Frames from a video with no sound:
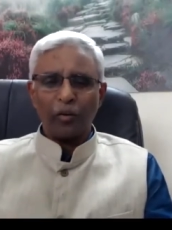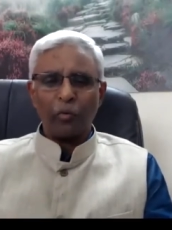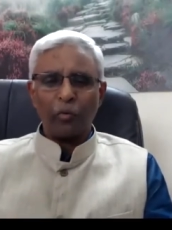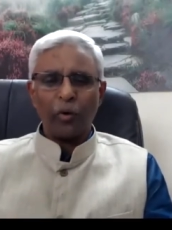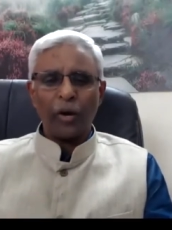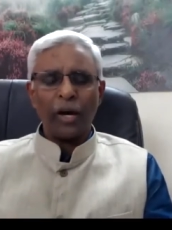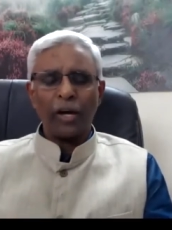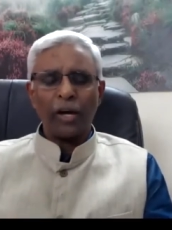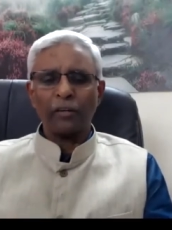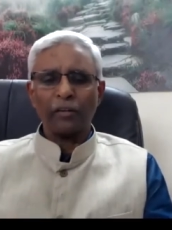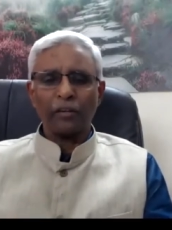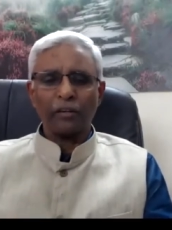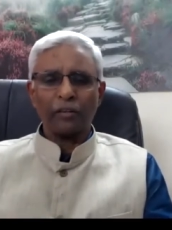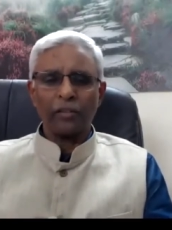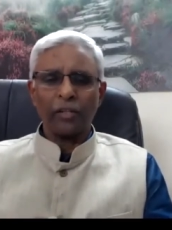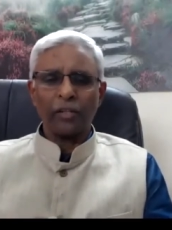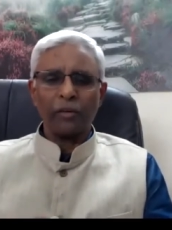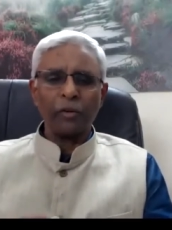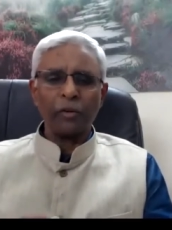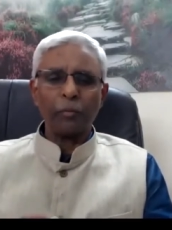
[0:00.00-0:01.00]
where
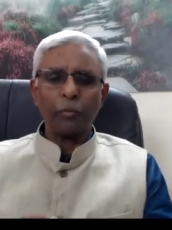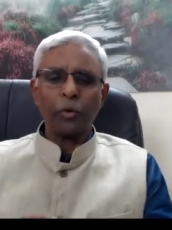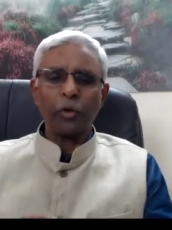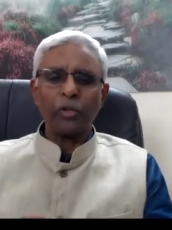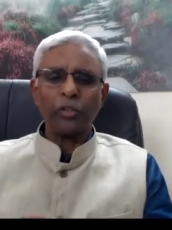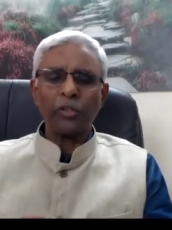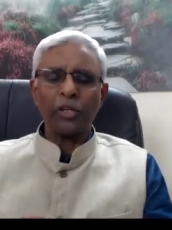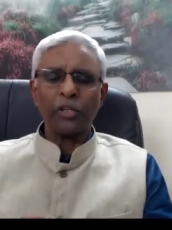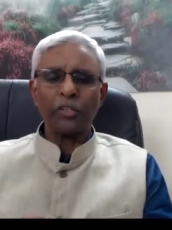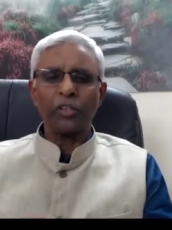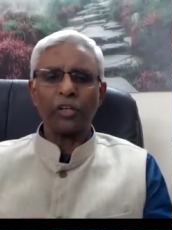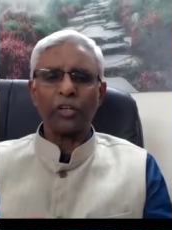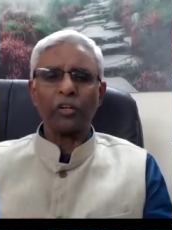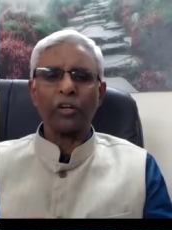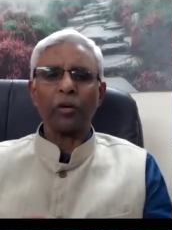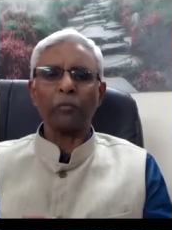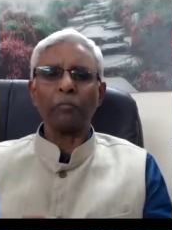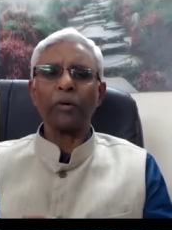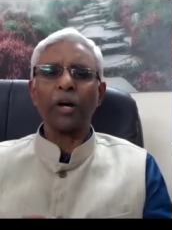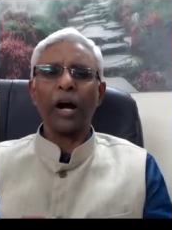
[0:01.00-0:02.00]
they will put the
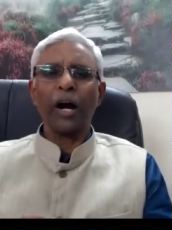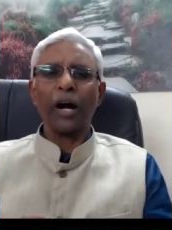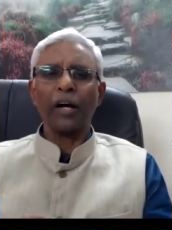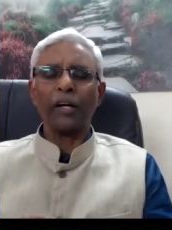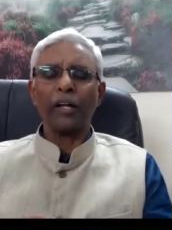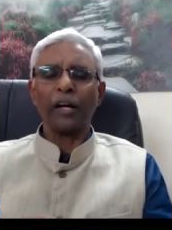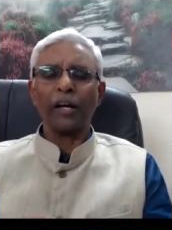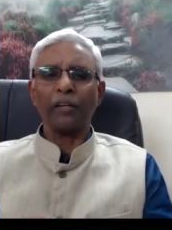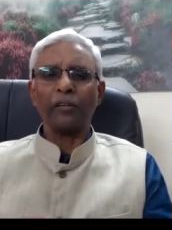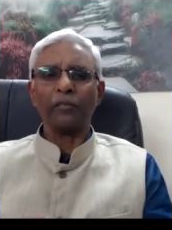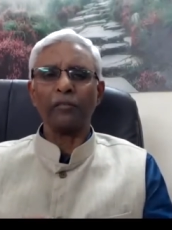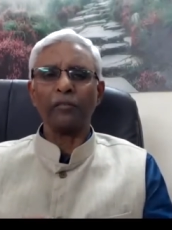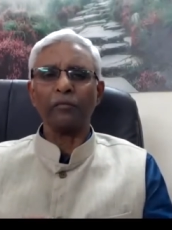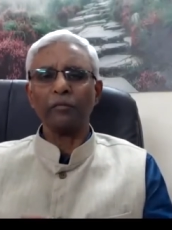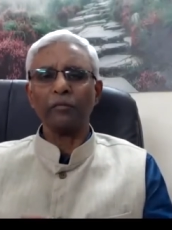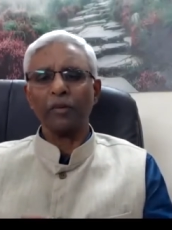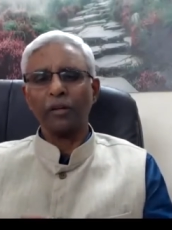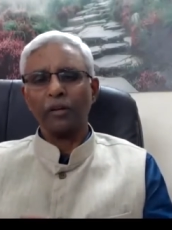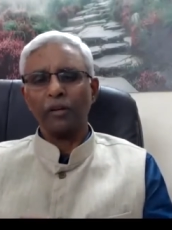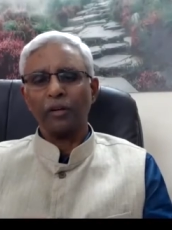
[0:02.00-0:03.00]
genome card and
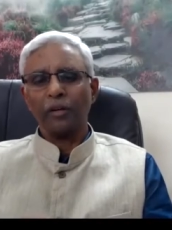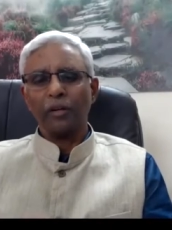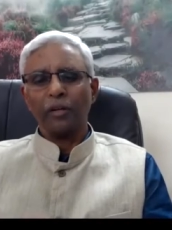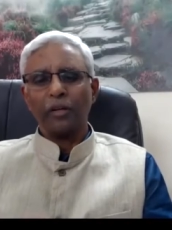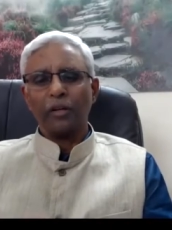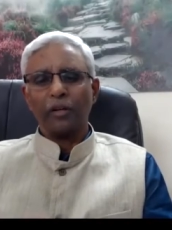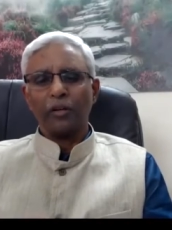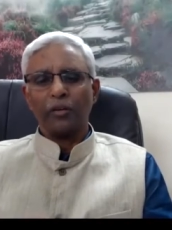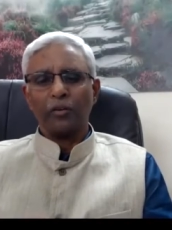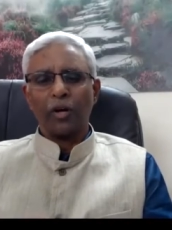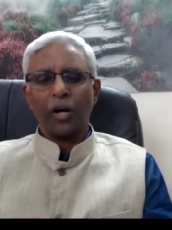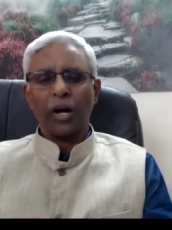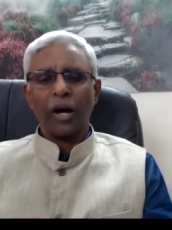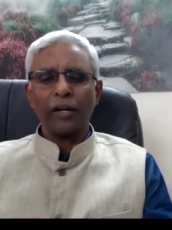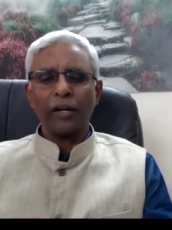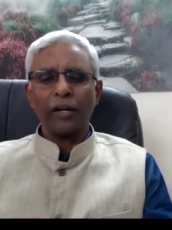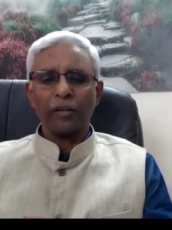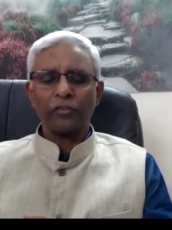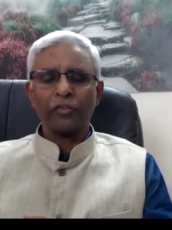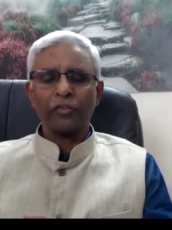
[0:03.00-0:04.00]

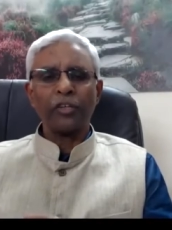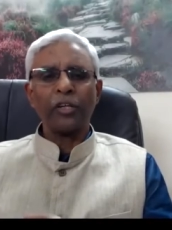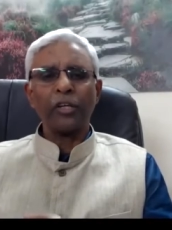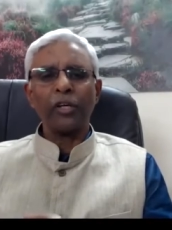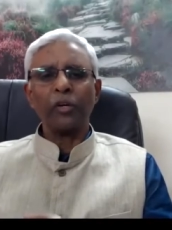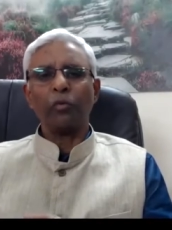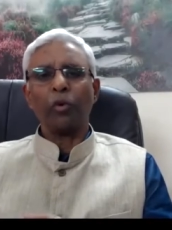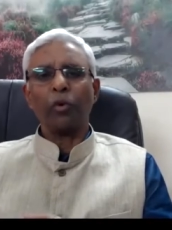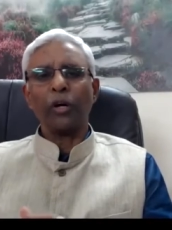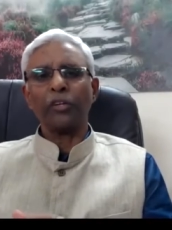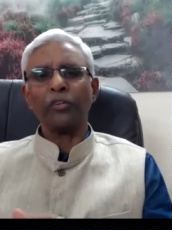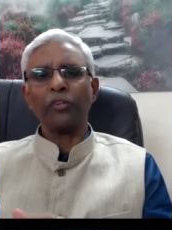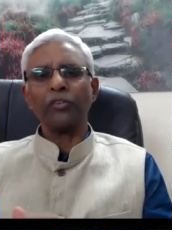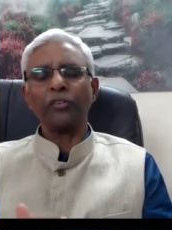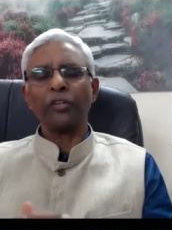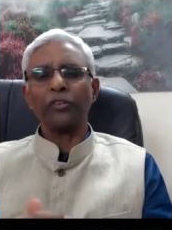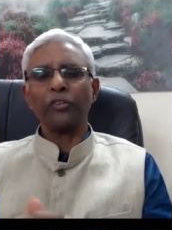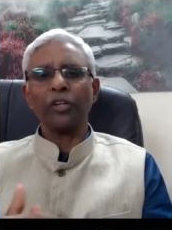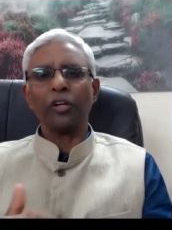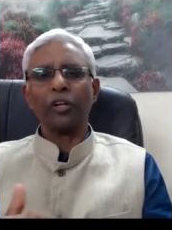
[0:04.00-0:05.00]
I see what
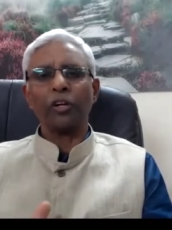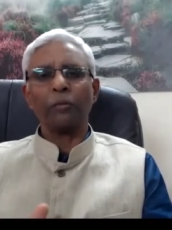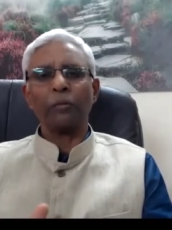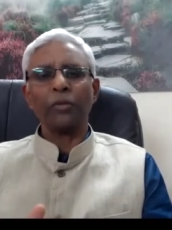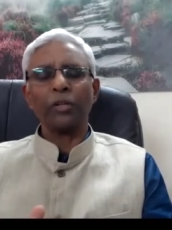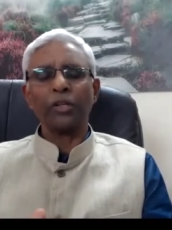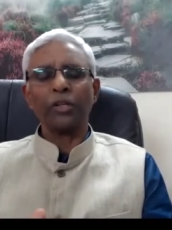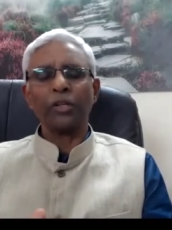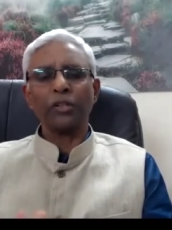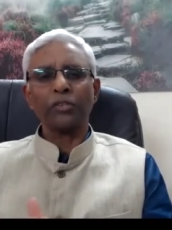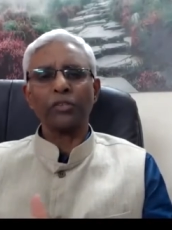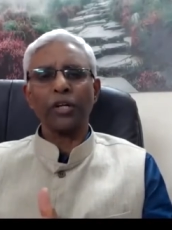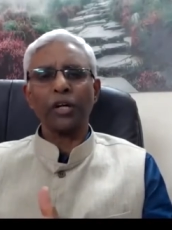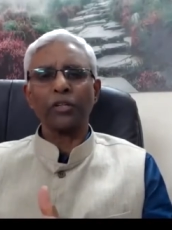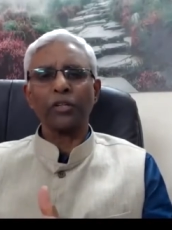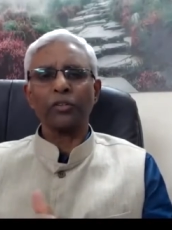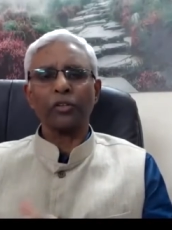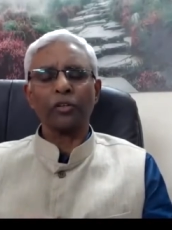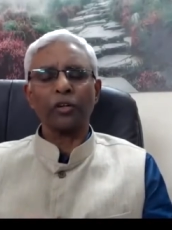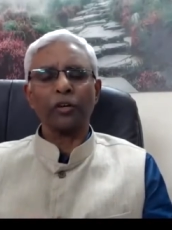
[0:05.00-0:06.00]
is the genomic
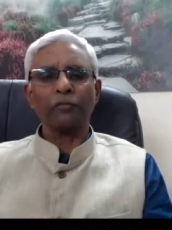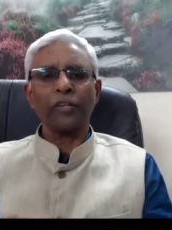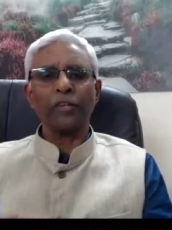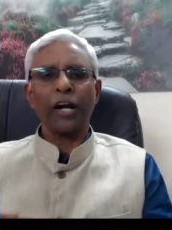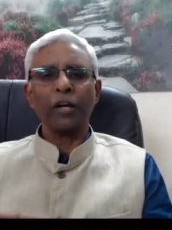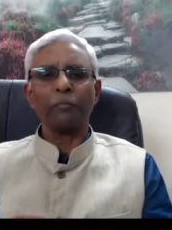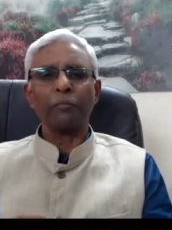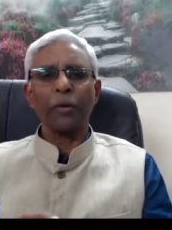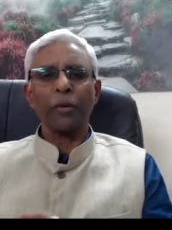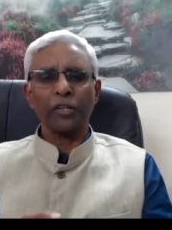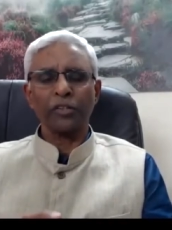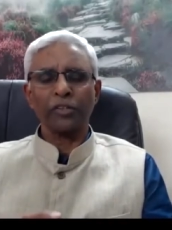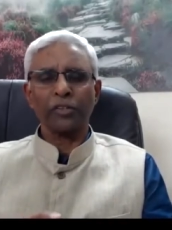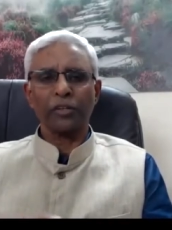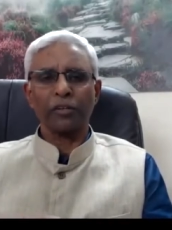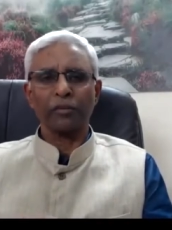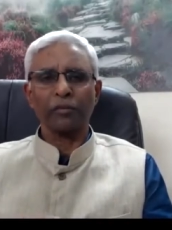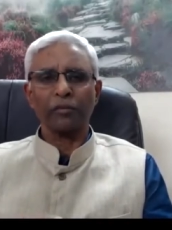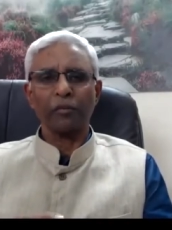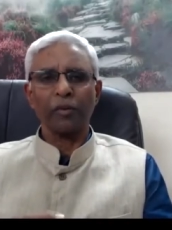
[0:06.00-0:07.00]
structure of that
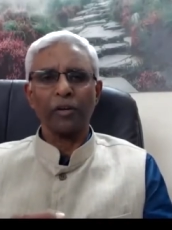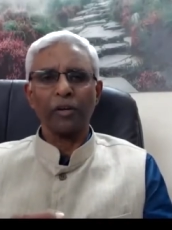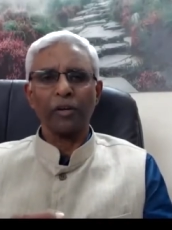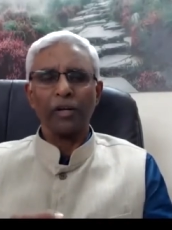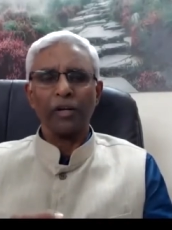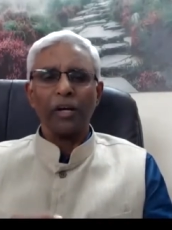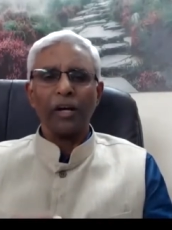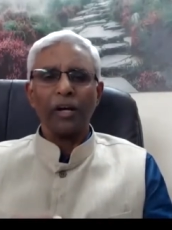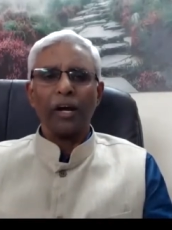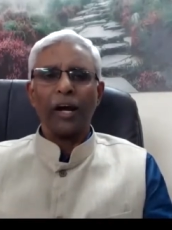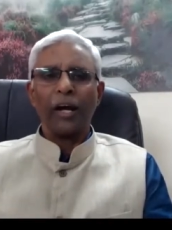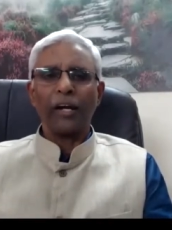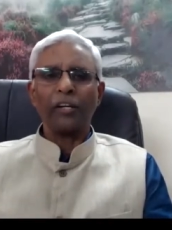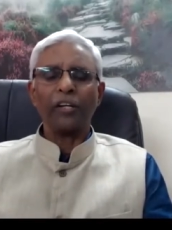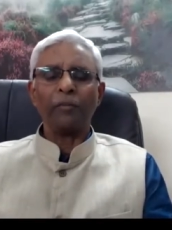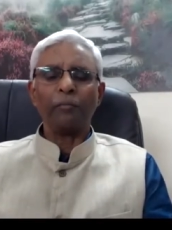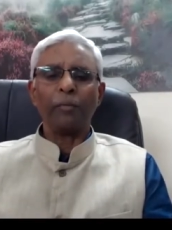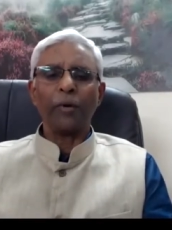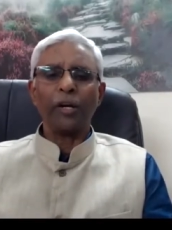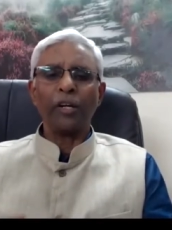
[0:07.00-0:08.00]
patient.
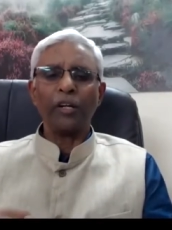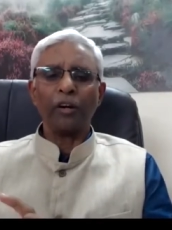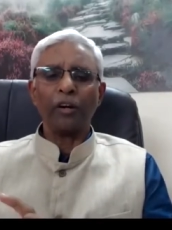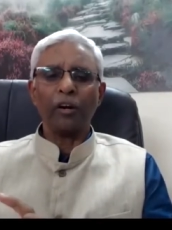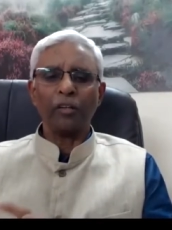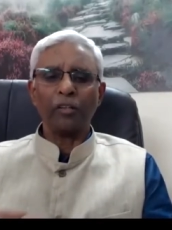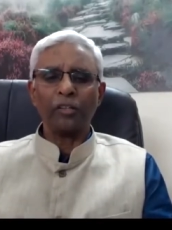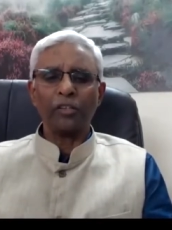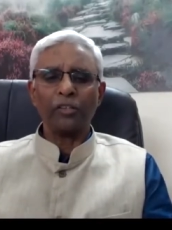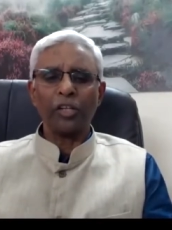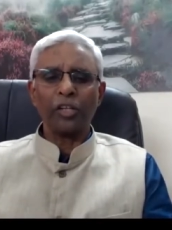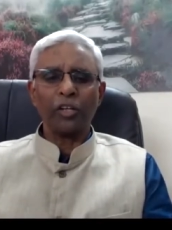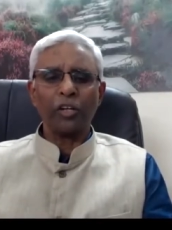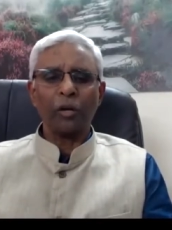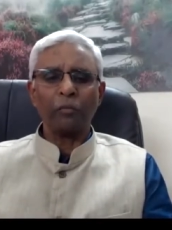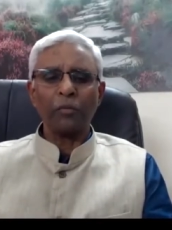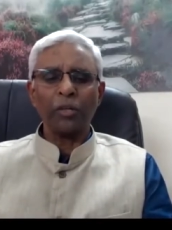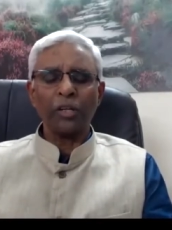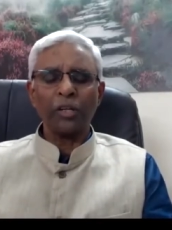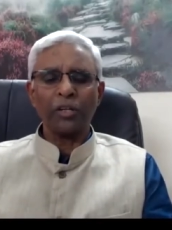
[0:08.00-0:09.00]
And depending on the
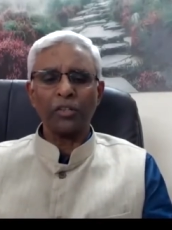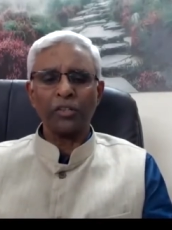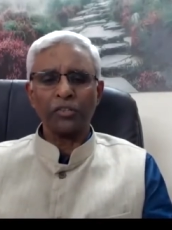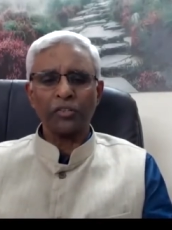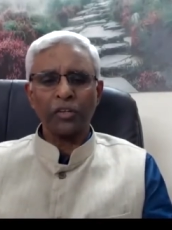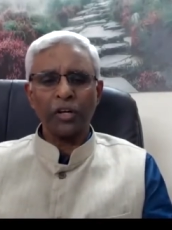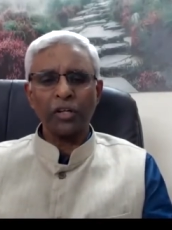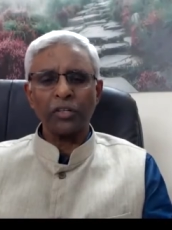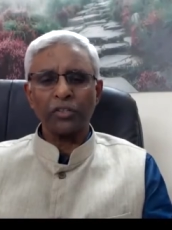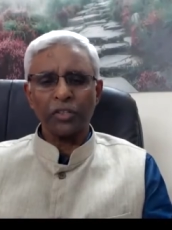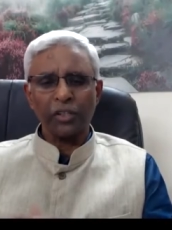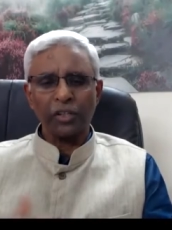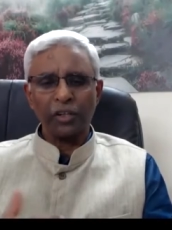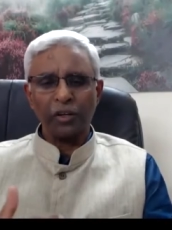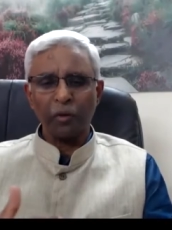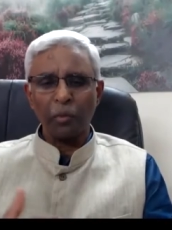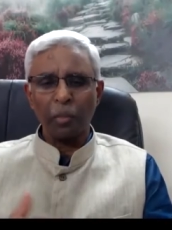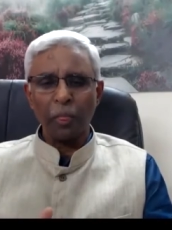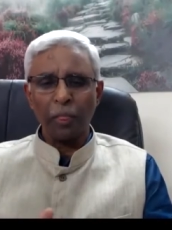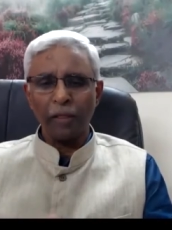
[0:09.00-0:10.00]
genomic
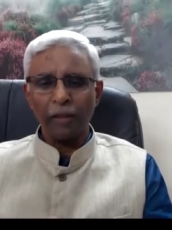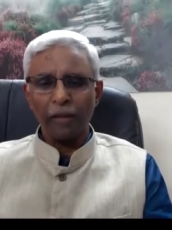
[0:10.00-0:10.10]
structure,